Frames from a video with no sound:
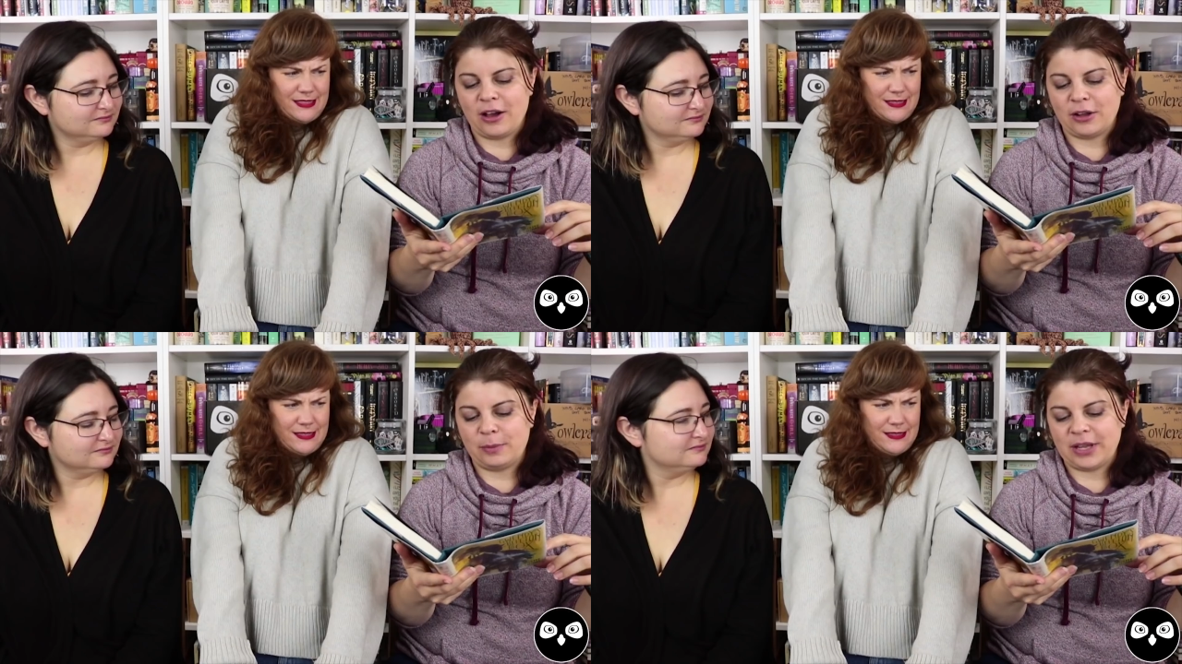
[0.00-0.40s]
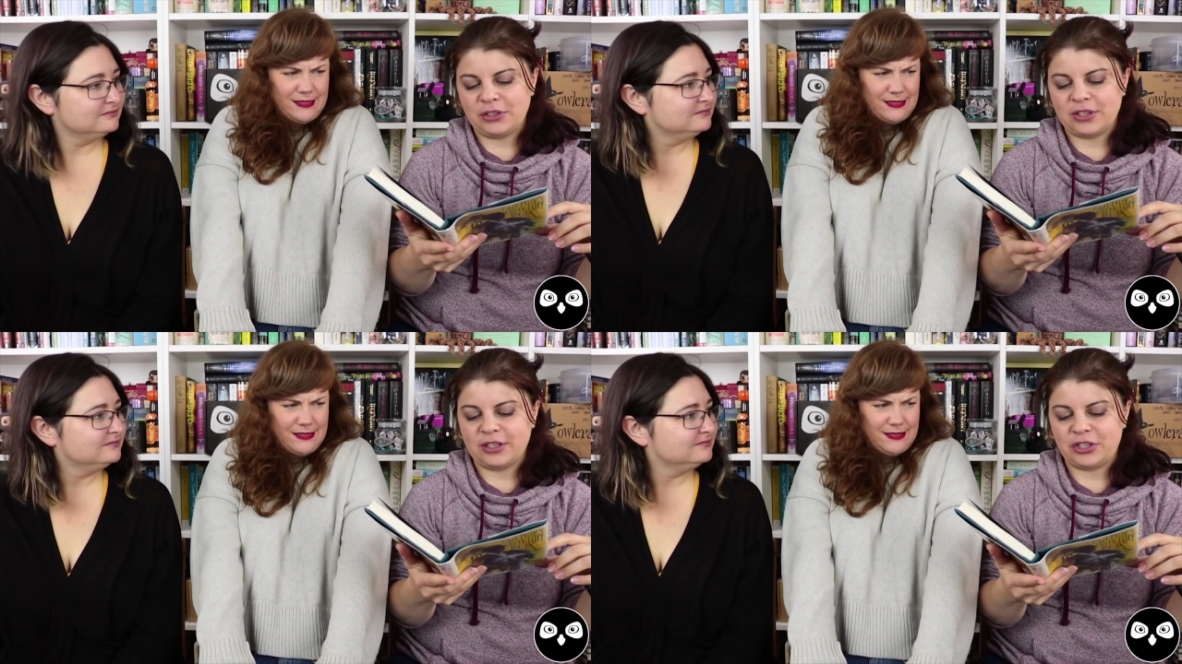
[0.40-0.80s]
Speaker 1: On a
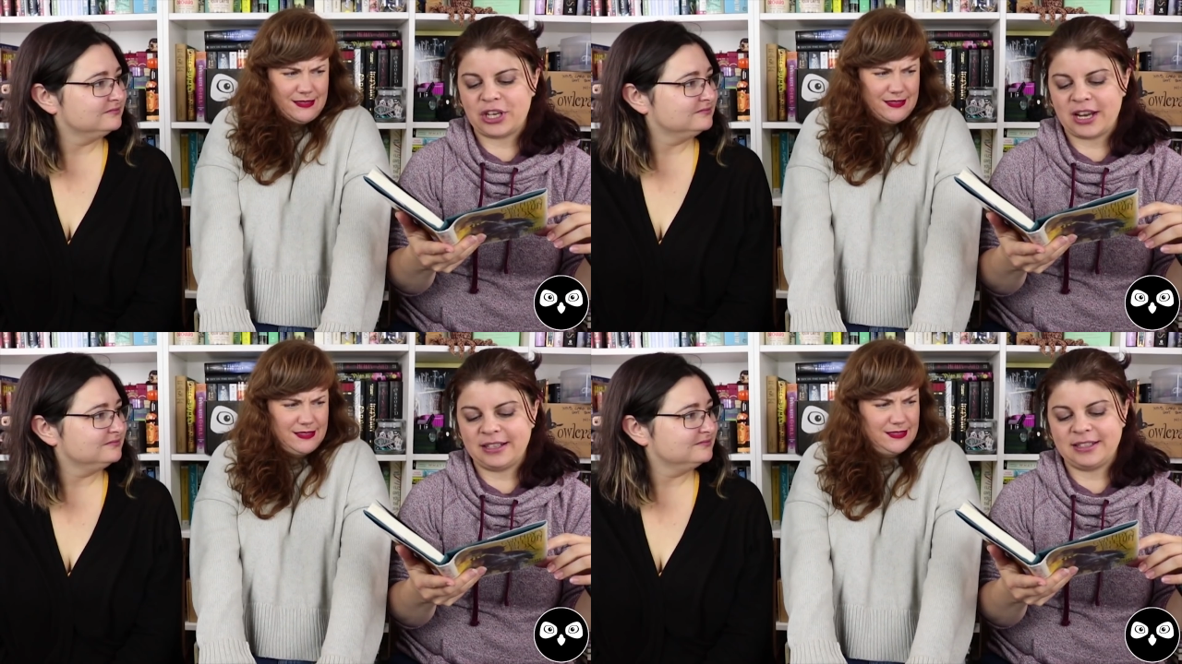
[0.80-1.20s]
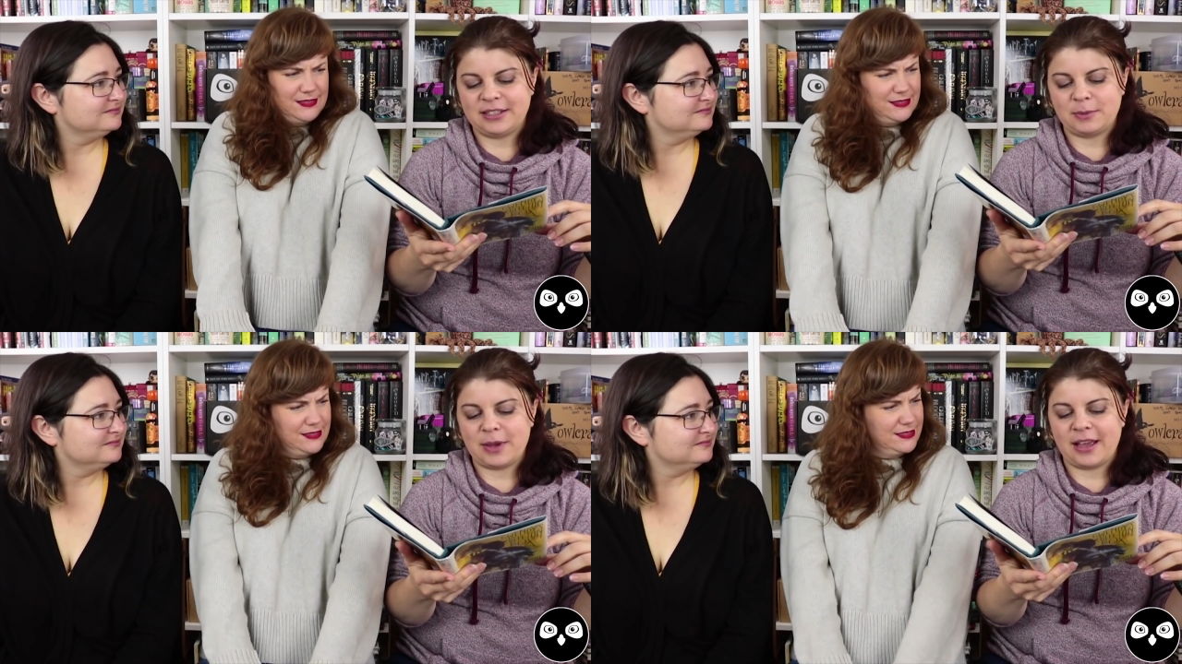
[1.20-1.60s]
bench in the shade
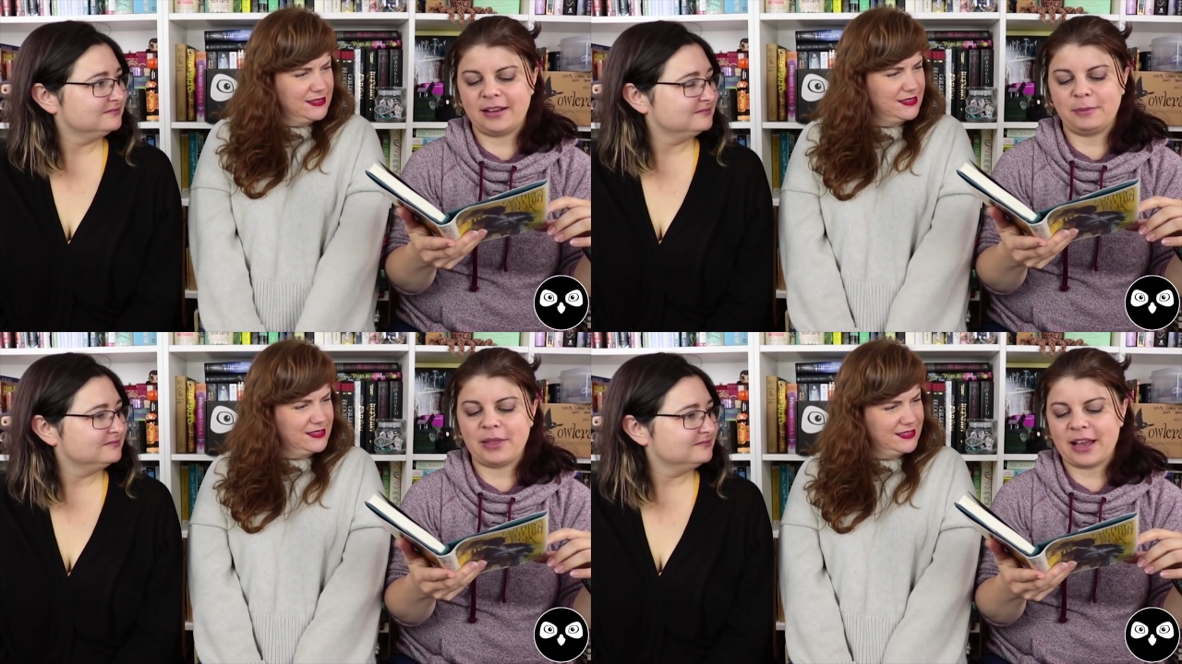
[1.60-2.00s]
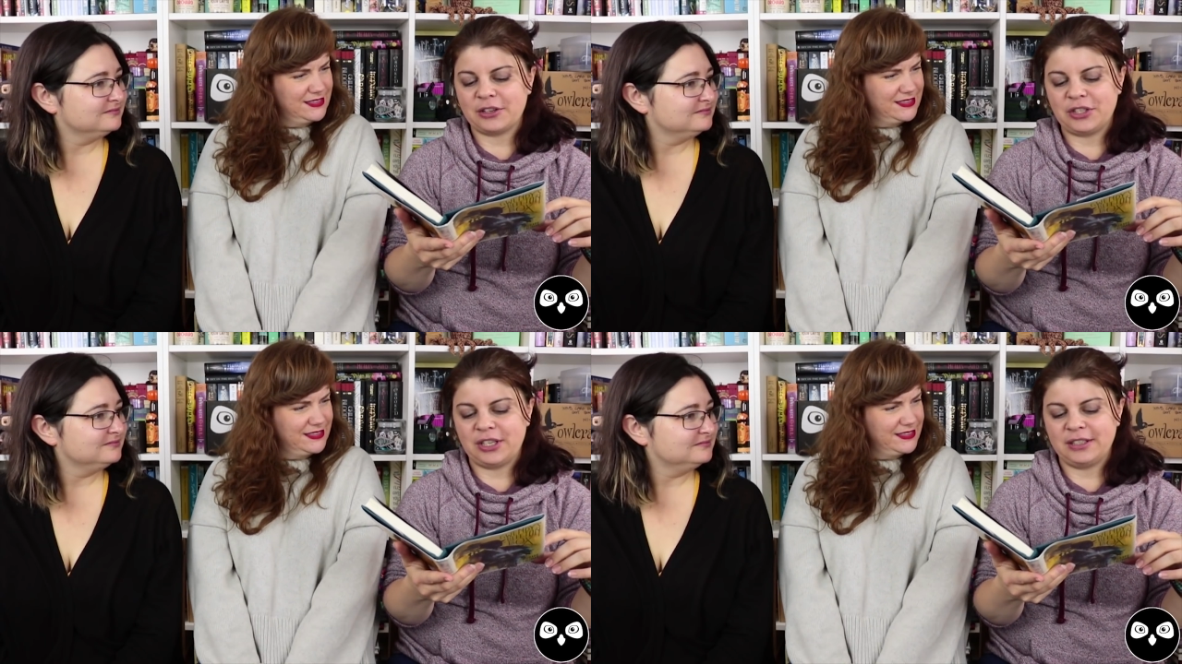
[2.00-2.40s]
sits a man in
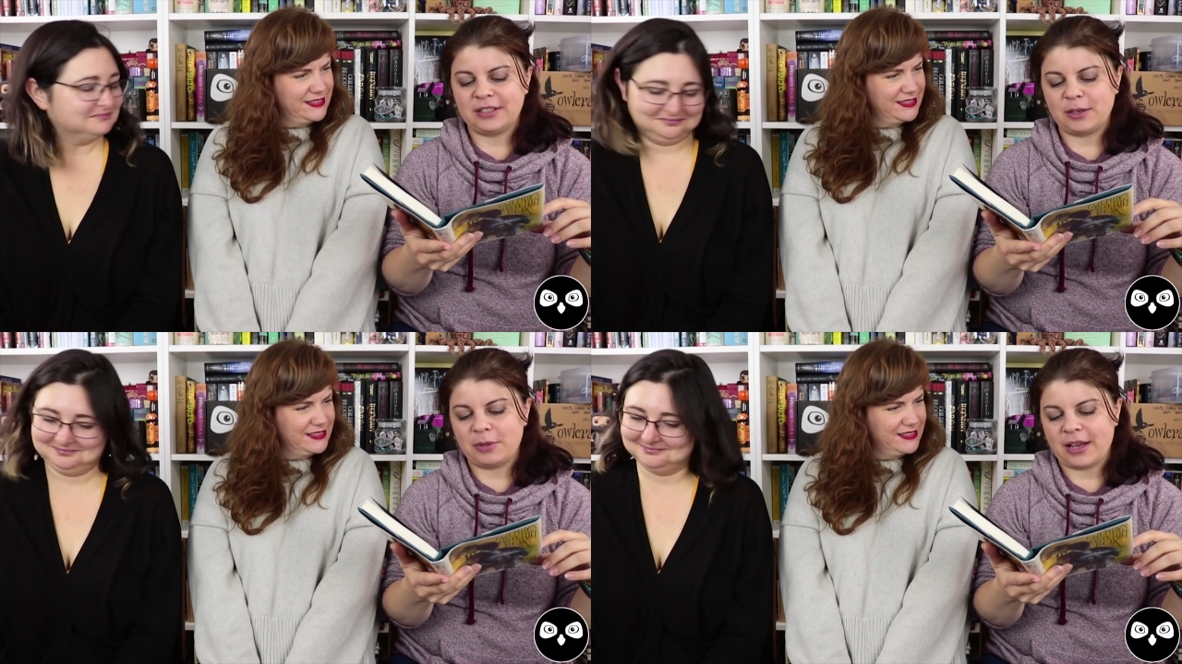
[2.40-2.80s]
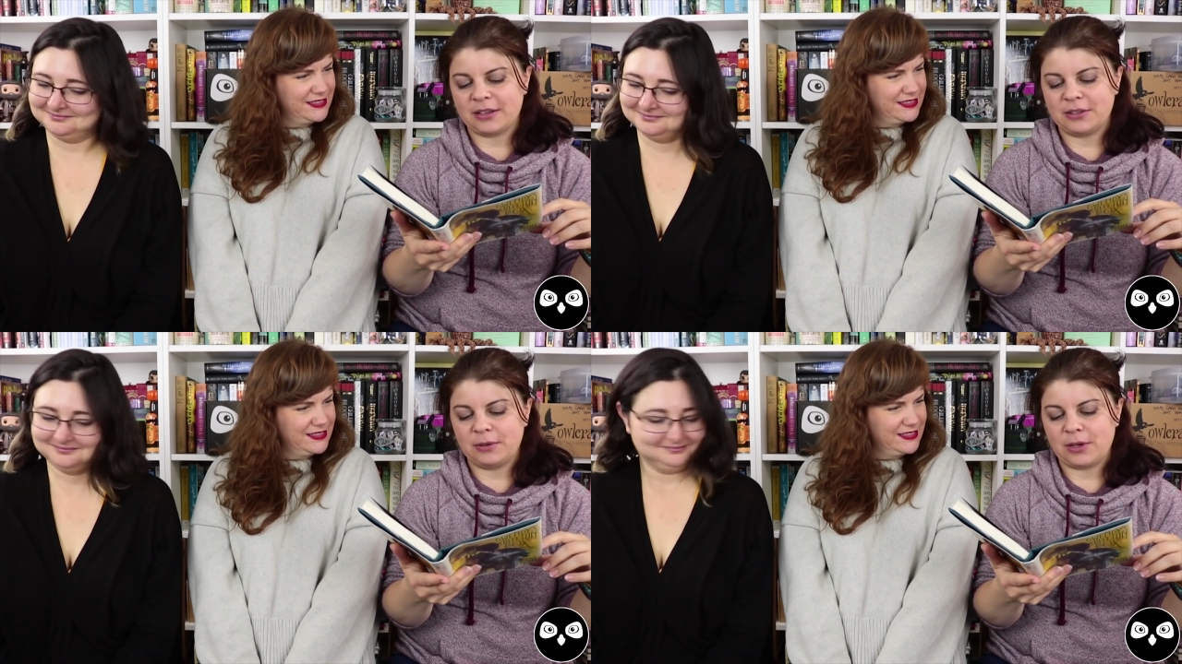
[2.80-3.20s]
black jeans, a
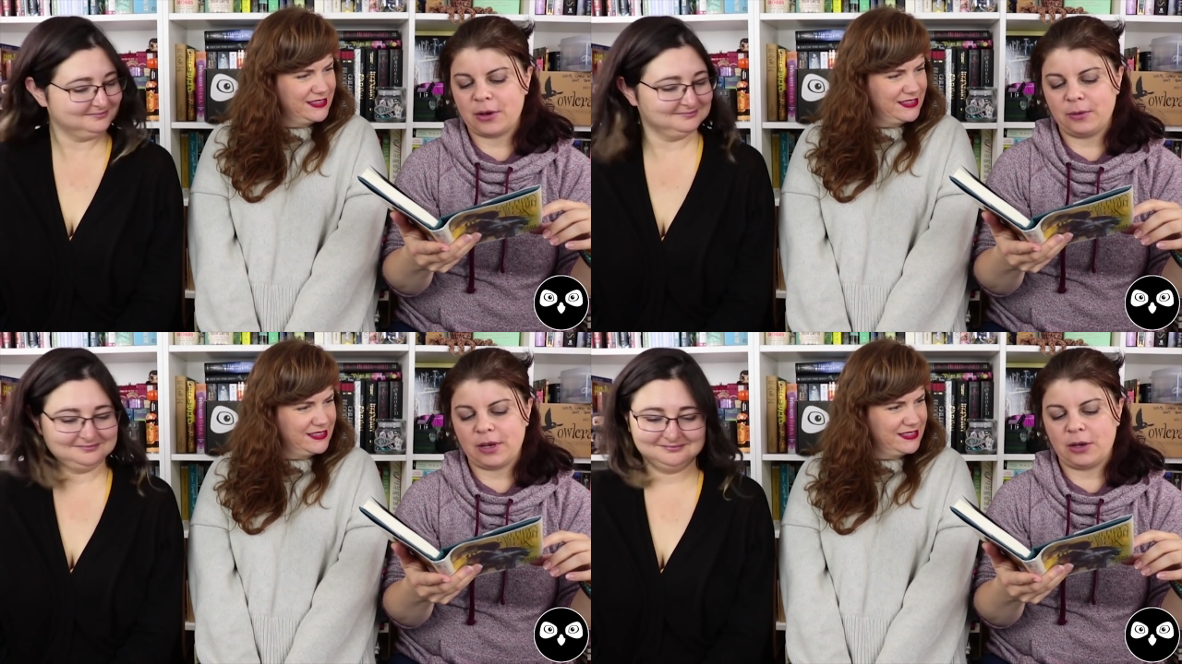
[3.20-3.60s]
black suit coat,